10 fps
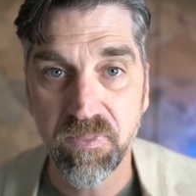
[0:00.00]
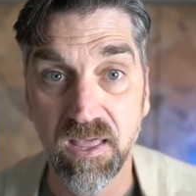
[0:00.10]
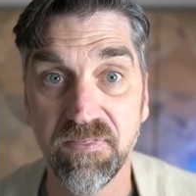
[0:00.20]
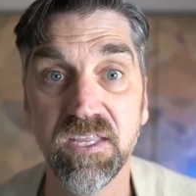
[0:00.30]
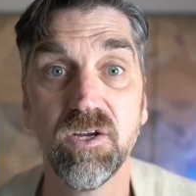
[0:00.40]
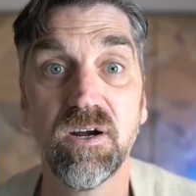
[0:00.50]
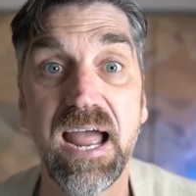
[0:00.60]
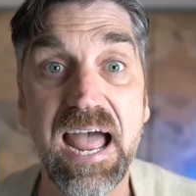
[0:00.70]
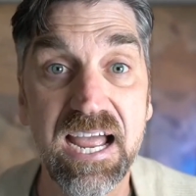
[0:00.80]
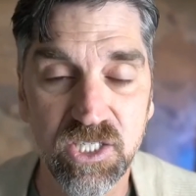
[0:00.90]
and that your
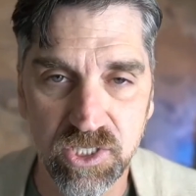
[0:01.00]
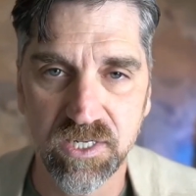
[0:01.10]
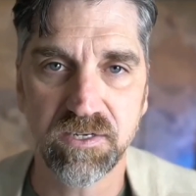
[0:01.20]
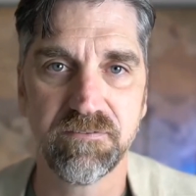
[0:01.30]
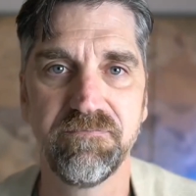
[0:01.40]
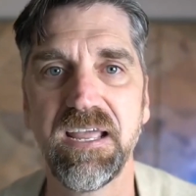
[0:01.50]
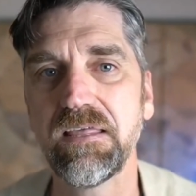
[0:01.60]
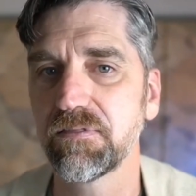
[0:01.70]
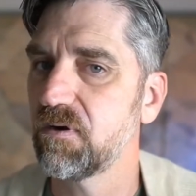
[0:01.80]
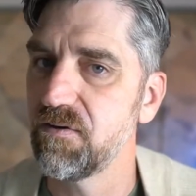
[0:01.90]
action and your
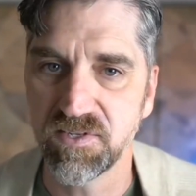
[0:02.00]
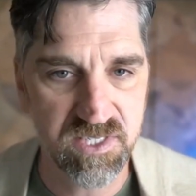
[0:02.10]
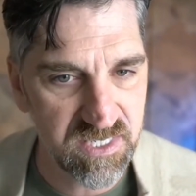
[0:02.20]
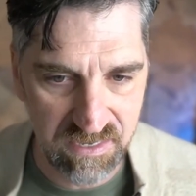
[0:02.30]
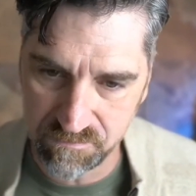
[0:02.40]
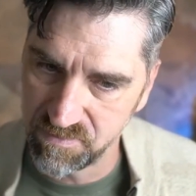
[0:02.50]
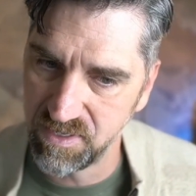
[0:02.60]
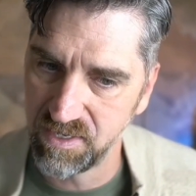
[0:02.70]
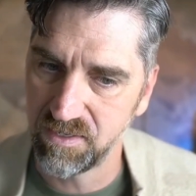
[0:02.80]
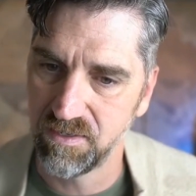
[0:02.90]
faith are the same
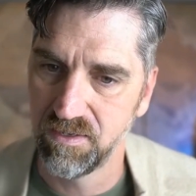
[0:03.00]
thing?